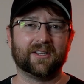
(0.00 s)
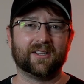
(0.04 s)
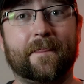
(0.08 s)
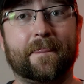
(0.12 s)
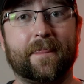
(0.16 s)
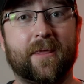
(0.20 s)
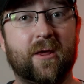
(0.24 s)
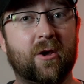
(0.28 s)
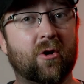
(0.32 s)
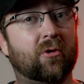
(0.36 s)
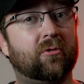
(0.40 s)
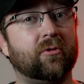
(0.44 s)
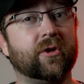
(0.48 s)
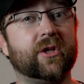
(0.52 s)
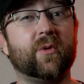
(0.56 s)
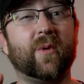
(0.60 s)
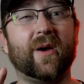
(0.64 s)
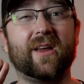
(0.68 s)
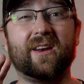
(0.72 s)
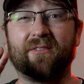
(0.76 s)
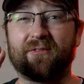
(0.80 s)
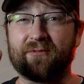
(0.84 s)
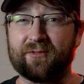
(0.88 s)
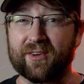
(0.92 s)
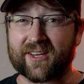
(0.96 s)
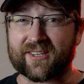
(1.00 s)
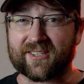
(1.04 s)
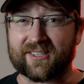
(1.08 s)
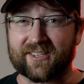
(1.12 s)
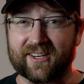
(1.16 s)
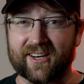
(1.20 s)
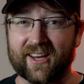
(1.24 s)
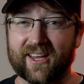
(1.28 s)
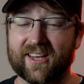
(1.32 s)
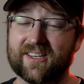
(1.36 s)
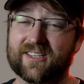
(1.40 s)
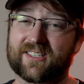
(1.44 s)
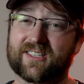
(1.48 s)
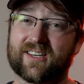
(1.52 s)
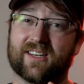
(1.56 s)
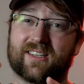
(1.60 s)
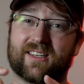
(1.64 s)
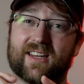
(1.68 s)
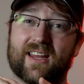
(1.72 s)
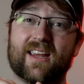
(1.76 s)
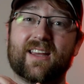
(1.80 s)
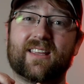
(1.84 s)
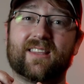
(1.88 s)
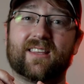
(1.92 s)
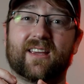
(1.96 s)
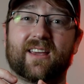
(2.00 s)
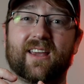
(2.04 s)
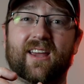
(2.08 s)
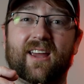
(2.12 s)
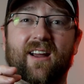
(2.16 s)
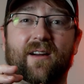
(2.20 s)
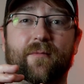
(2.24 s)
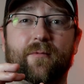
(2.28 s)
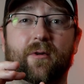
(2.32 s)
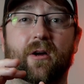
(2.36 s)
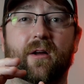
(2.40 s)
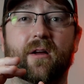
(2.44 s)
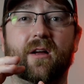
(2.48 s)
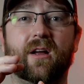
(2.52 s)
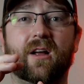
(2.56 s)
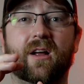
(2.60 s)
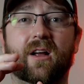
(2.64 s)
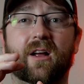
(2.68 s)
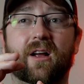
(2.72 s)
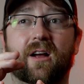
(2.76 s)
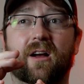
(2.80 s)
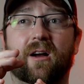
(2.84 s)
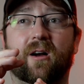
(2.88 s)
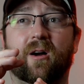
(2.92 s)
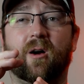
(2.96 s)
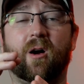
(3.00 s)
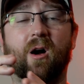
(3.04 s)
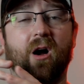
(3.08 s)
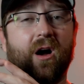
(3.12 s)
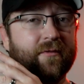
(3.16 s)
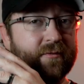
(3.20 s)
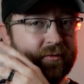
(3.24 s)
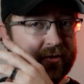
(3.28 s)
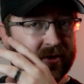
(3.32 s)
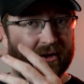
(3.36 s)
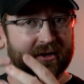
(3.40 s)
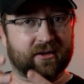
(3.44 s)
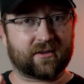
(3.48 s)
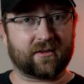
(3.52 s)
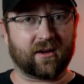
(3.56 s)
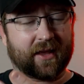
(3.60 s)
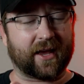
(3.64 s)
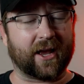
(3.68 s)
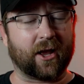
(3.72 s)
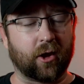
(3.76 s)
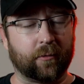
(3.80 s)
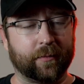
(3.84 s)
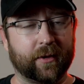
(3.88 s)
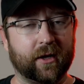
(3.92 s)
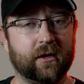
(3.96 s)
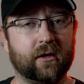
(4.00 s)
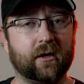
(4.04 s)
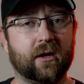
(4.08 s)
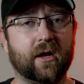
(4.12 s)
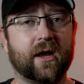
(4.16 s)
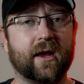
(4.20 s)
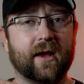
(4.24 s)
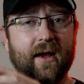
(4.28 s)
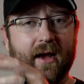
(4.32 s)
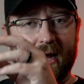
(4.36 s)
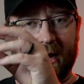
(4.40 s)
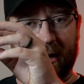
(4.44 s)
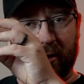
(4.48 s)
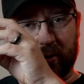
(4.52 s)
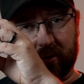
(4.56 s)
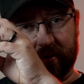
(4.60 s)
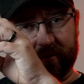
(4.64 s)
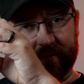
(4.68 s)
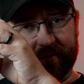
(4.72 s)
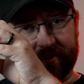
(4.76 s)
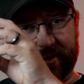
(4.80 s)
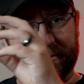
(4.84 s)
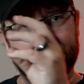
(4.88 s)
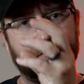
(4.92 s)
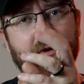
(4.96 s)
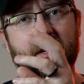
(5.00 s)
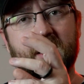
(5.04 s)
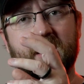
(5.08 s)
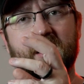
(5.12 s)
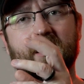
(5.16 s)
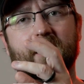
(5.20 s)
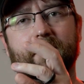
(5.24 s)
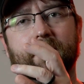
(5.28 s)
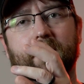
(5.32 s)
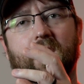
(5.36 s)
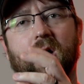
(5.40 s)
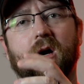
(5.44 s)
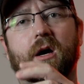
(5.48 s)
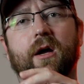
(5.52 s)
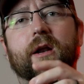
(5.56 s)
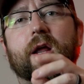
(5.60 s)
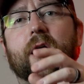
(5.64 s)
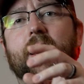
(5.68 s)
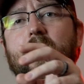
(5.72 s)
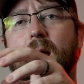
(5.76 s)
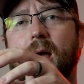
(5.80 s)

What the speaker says: The only way to fix it is to take the camera off of the helmet, out of the media mod,